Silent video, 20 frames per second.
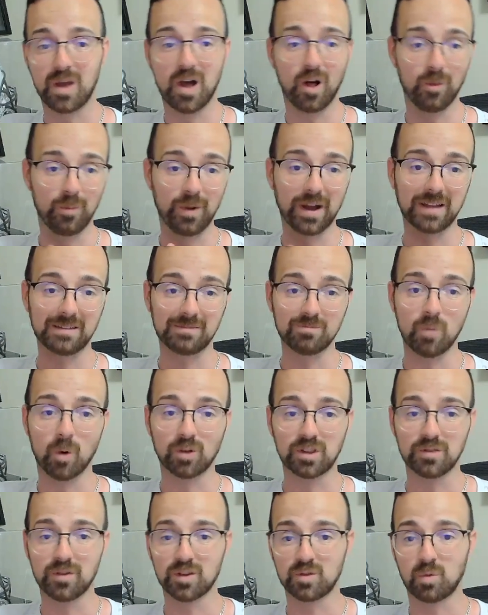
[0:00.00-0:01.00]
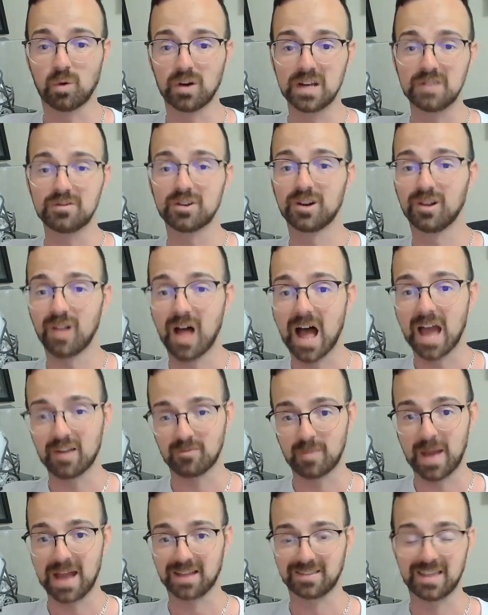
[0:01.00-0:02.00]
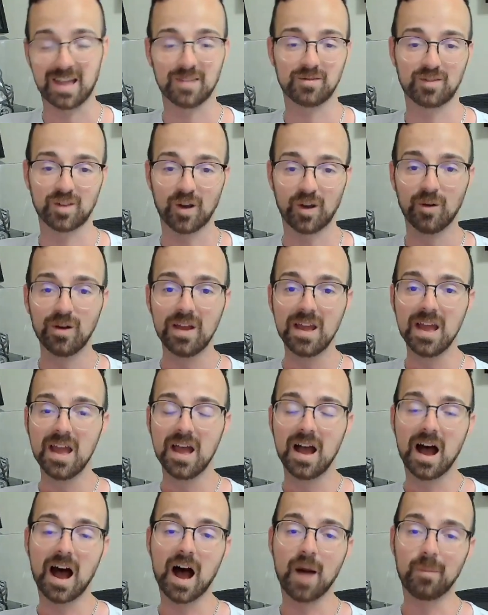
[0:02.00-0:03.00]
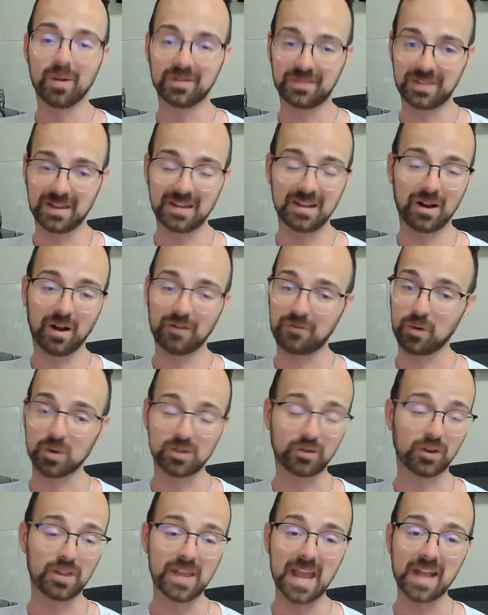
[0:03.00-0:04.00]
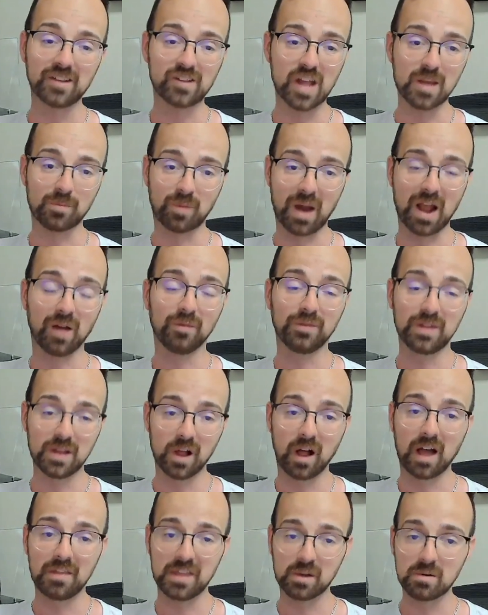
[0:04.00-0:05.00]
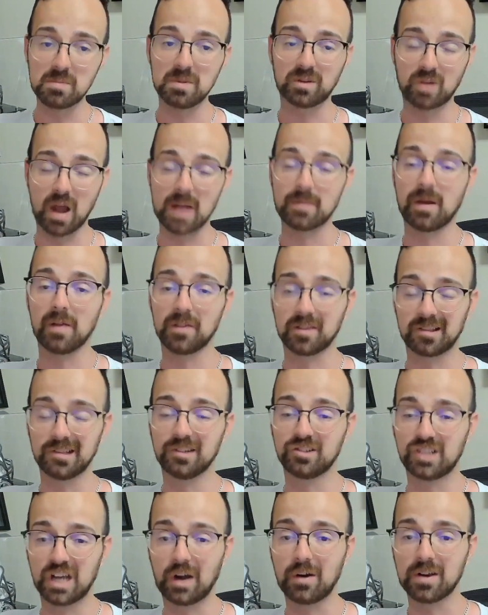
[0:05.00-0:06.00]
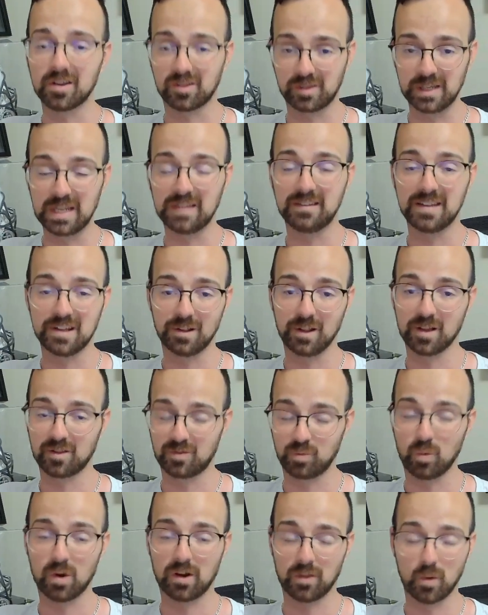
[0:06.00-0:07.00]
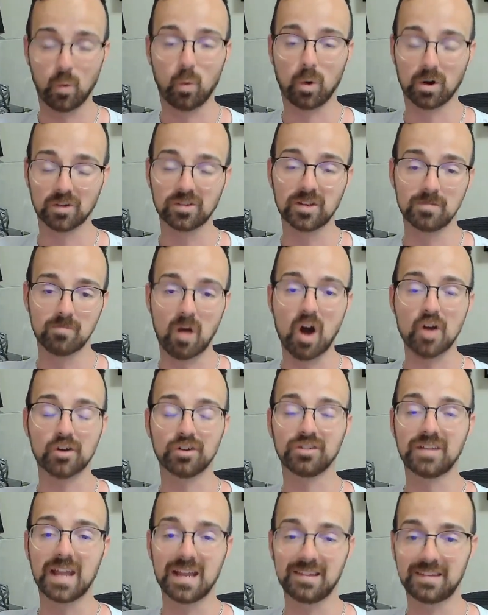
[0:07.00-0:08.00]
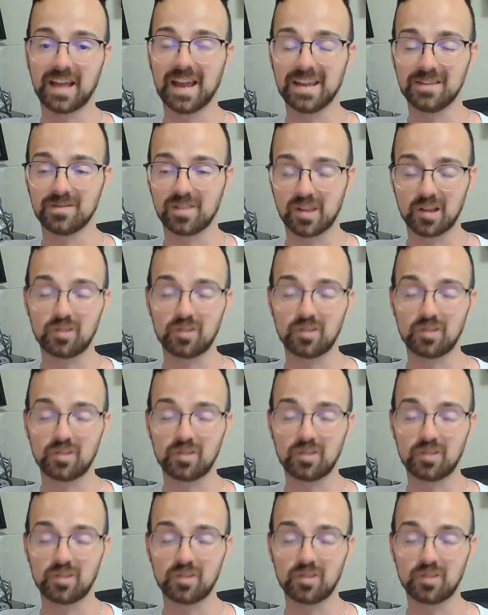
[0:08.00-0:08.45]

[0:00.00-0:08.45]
well, but most of us weren't even alive back then. So, but if it wasn't for the A.J. Brown deal, I think we'd be talking about this L'Jarius Sneed deal as one of the worst in modern day Titans